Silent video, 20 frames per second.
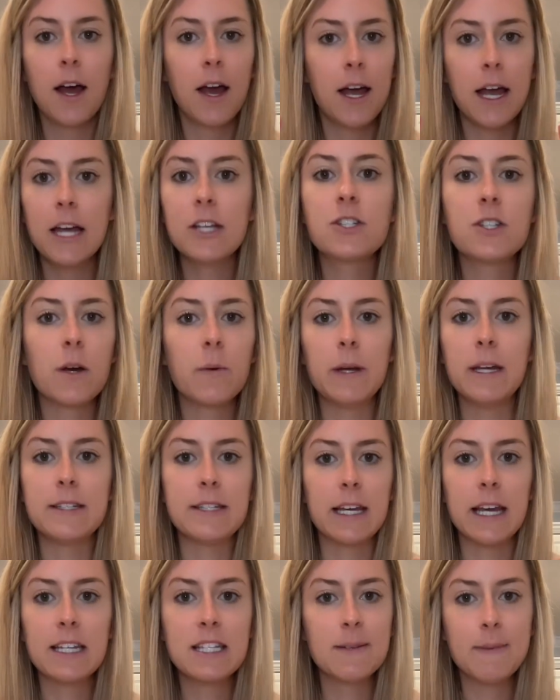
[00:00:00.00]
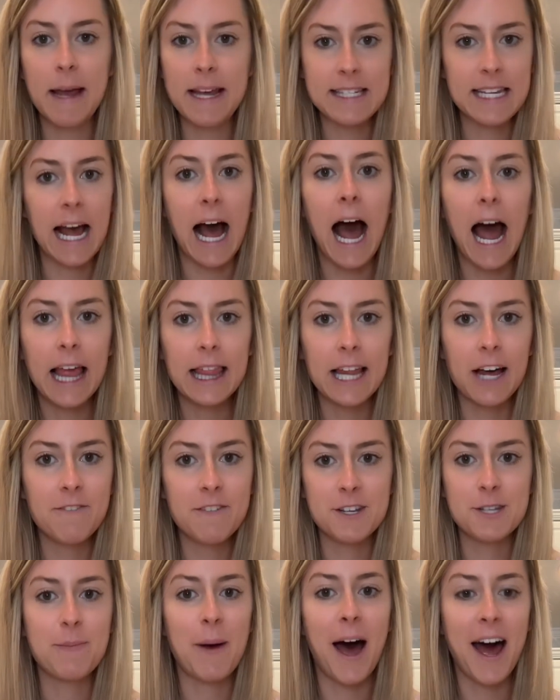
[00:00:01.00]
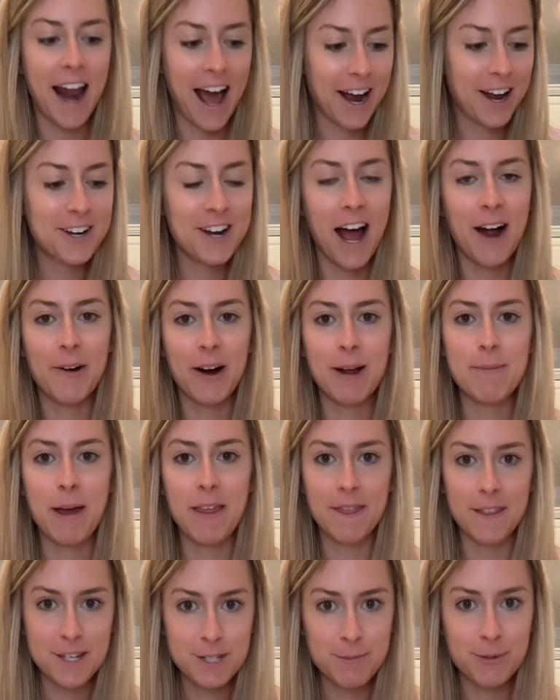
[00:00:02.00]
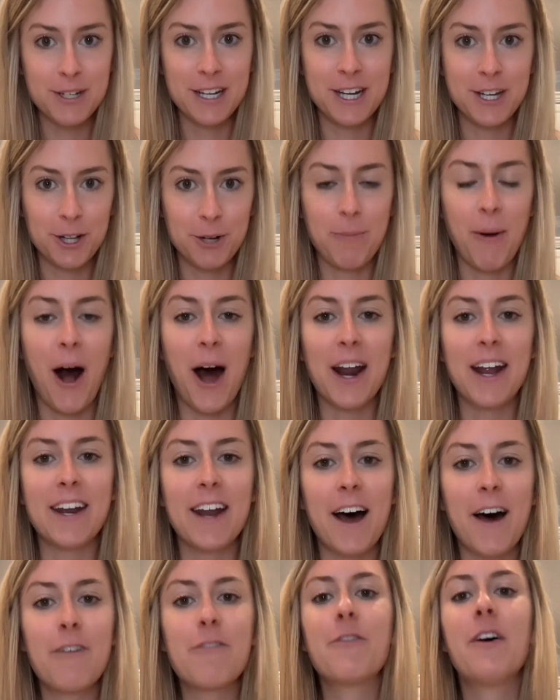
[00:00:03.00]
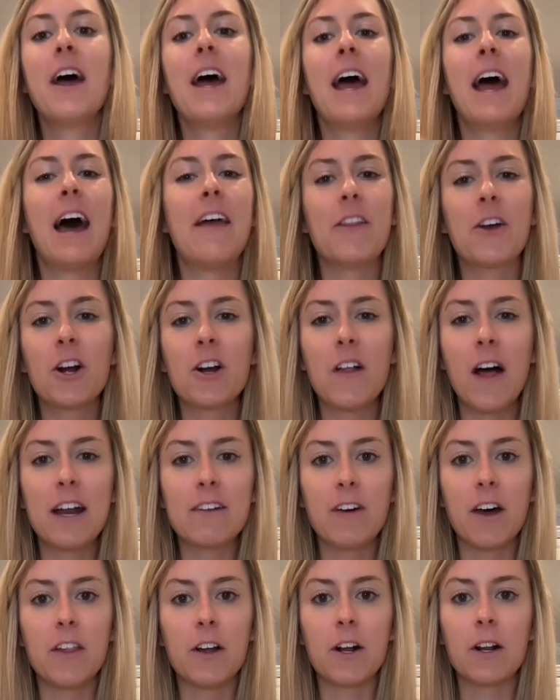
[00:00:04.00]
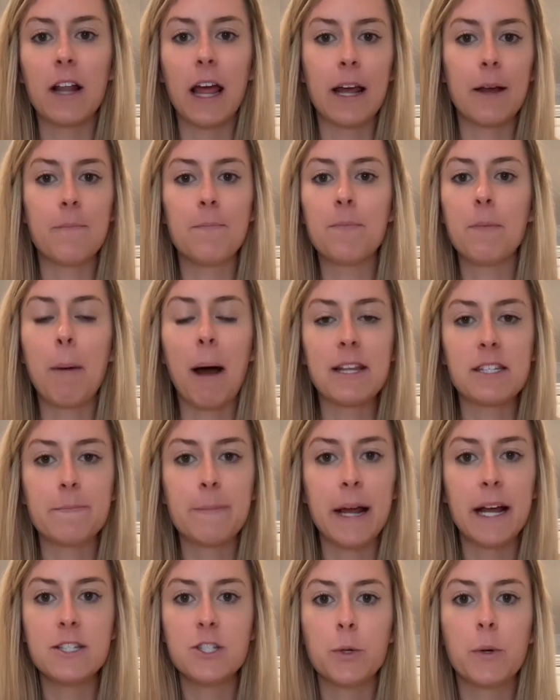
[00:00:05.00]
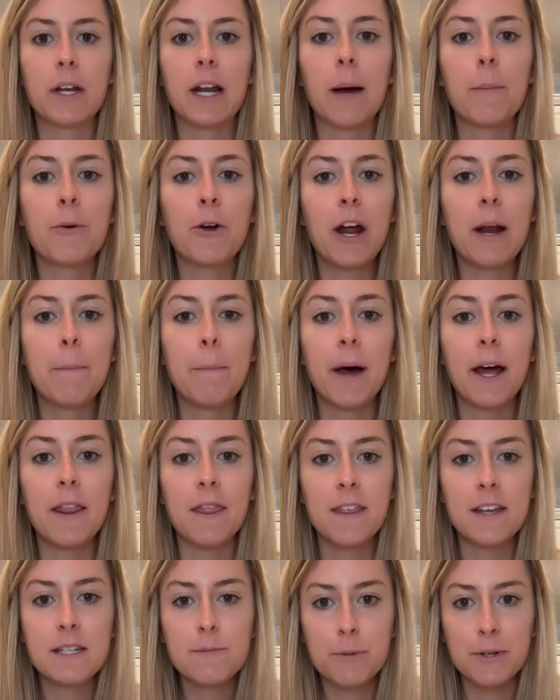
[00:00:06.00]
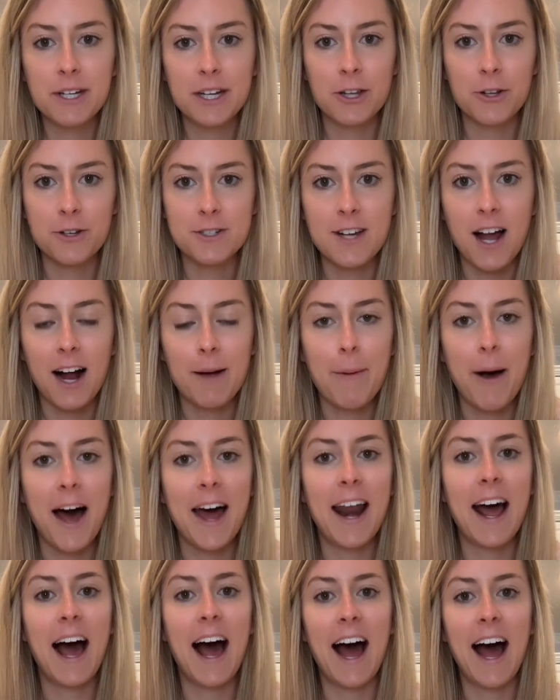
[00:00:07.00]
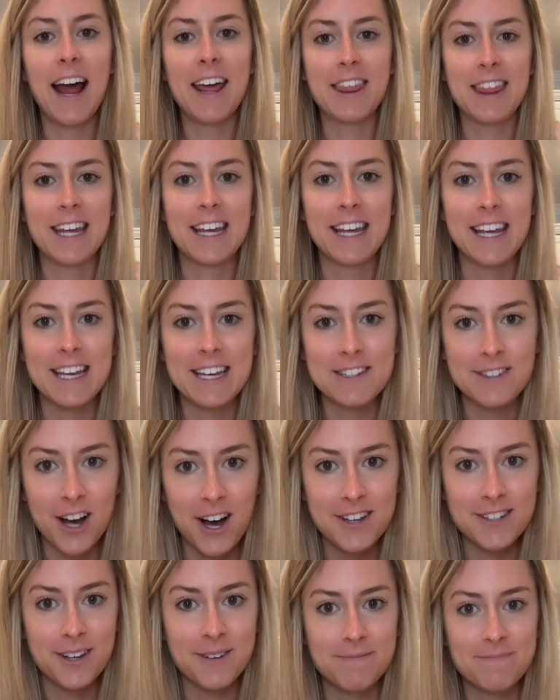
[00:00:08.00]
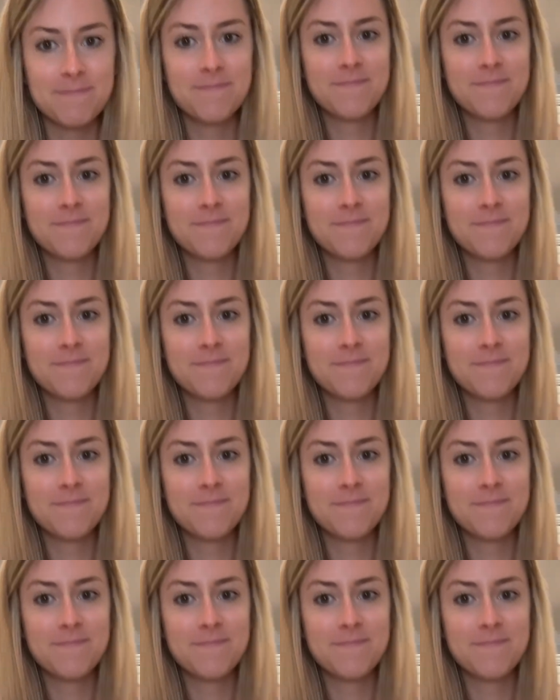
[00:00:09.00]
It's so easy, it's amazing. I love this pot. I could not recommend this particular pot enough. And there are a lot of other like pots and pans you can upgrade, but this particular stock pot I think is awesome.